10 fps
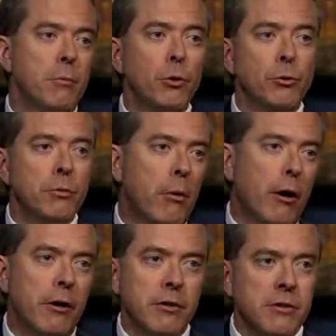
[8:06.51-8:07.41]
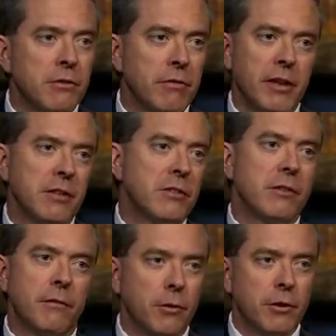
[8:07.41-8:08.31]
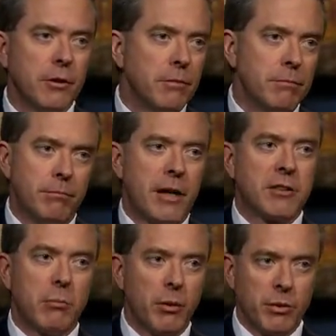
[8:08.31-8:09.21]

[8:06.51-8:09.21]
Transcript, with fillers: The moon, Mars, Venus, if you could possibly